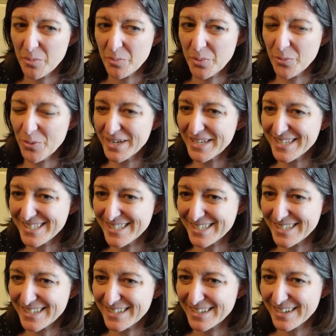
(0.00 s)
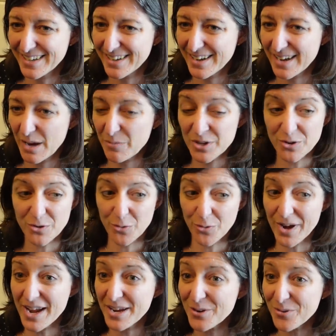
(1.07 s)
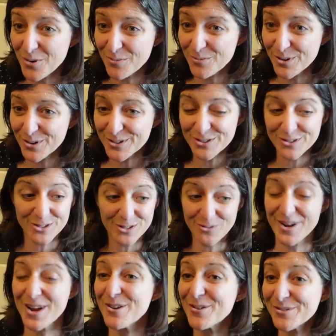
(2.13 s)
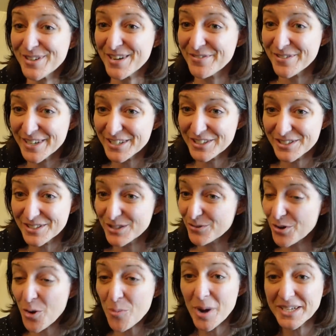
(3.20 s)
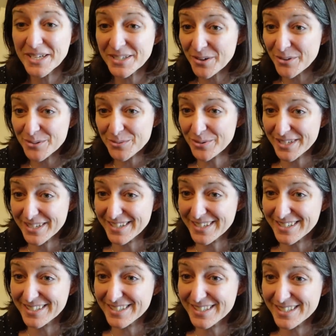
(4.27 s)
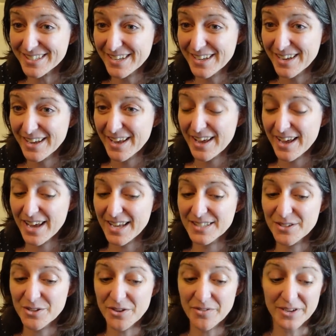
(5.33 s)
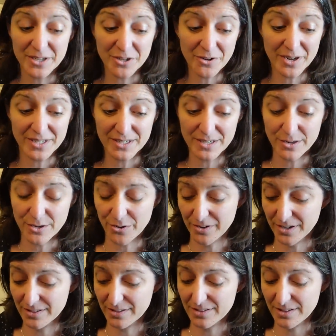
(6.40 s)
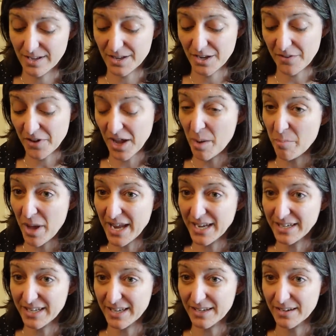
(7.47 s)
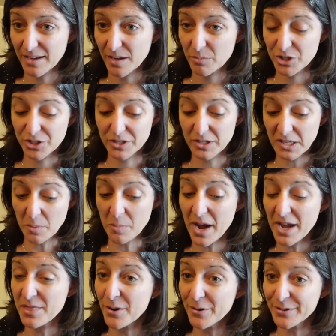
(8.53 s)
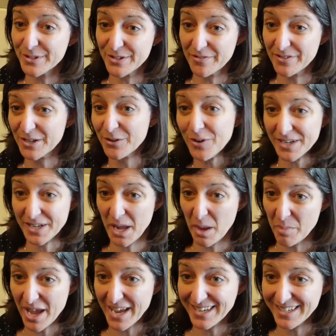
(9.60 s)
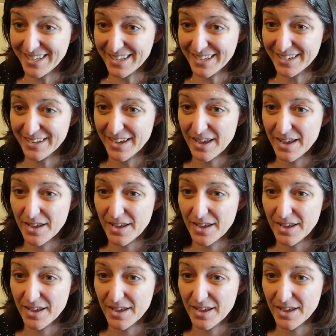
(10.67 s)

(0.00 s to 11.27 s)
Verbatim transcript: But what is it? And when you create your own words, you just create your own definition, so nobody knows what it is. And so you have integrated deterrence and you have campaigning, but you can combine those, so you have integrated campaigning.